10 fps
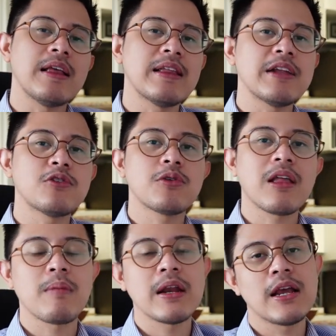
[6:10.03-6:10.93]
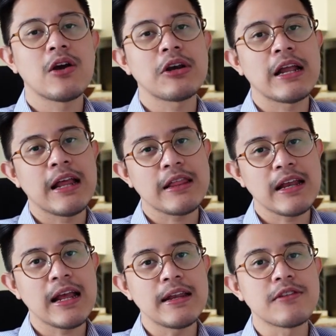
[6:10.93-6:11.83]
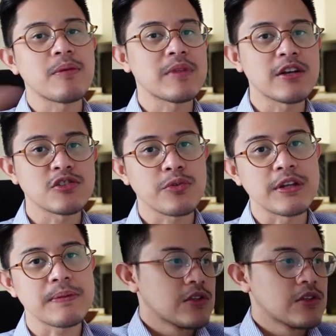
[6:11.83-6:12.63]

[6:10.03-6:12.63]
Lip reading: And then I took that money out and then I did something else with it.